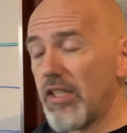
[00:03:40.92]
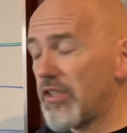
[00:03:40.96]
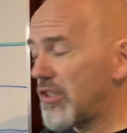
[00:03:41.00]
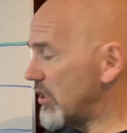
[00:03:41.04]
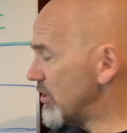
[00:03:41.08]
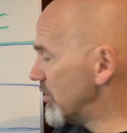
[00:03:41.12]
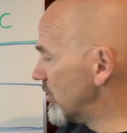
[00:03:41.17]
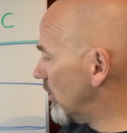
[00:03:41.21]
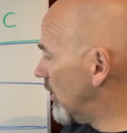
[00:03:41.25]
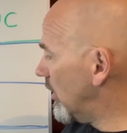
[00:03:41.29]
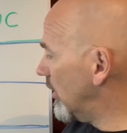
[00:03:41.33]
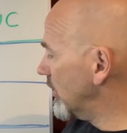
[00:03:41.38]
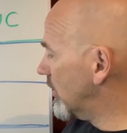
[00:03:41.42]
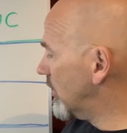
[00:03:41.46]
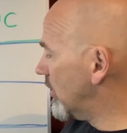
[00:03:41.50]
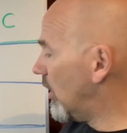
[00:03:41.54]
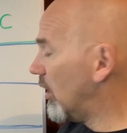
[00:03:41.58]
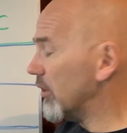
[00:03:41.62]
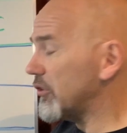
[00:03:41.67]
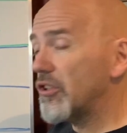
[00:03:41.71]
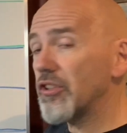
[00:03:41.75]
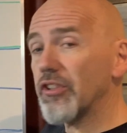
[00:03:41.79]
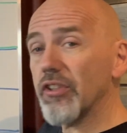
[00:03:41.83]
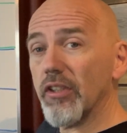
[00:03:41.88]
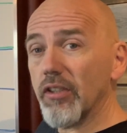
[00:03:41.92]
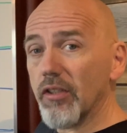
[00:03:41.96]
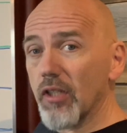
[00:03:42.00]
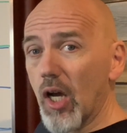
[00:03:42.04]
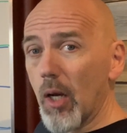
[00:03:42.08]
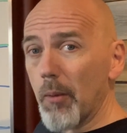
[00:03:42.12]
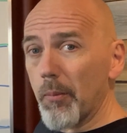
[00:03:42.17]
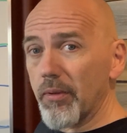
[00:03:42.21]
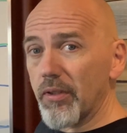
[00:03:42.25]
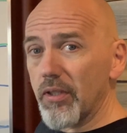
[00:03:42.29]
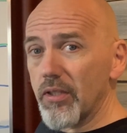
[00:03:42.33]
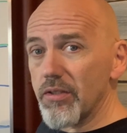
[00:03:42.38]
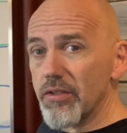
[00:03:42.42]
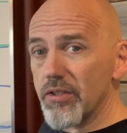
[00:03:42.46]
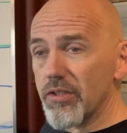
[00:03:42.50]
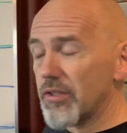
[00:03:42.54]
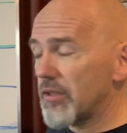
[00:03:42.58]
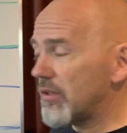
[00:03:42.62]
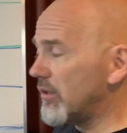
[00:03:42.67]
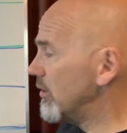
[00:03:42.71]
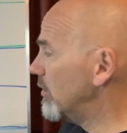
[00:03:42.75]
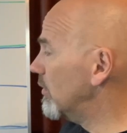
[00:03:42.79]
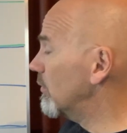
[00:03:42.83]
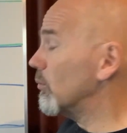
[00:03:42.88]
is unconscious incompetence,
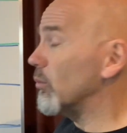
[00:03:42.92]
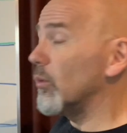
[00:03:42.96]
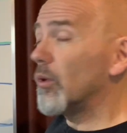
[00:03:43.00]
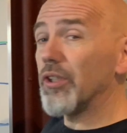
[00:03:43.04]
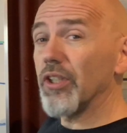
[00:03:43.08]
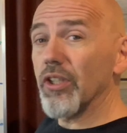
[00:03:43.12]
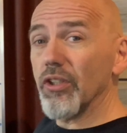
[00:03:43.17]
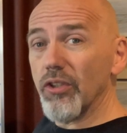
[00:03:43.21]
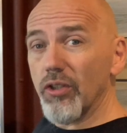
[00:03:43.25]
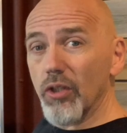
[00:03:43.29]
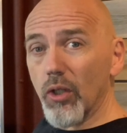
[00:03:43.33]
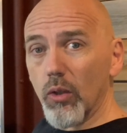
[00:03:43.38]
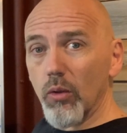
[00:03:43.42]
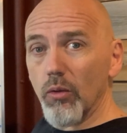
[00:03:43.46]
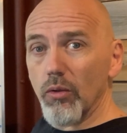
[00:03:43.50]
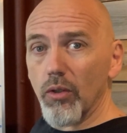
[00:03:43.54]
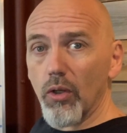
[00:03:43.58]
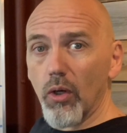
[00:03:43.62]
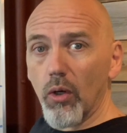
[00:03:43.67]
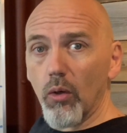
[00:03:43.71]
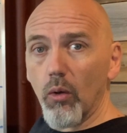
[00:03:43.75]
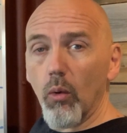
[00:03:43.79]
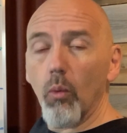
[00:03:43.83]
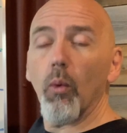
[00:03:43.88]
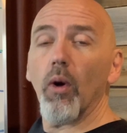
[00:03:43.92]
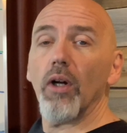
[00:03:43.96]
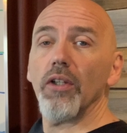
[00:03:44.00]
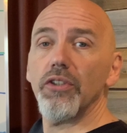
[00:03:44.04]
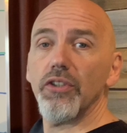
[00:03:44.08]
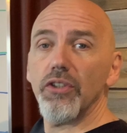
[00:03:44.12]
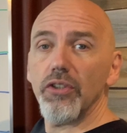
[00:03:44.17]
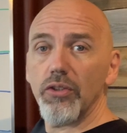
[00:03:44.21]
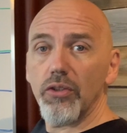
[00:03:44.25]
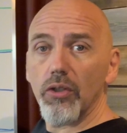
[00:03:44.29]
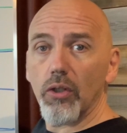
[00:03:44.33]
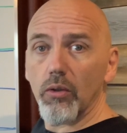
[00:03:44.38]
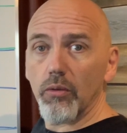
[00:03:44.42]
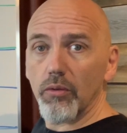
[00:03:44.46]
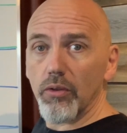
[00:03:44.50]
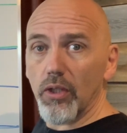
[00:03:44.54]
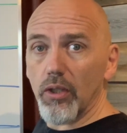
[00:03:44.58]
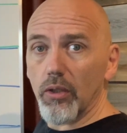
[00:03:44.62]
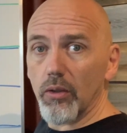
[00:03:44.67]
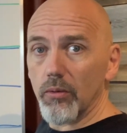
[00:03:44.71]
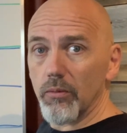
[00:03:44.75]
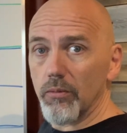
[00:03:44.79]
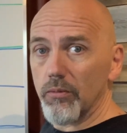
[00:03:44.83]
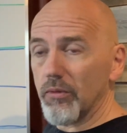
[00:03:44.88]
where you don't know what you don't
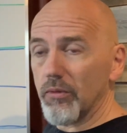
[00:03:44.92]
know.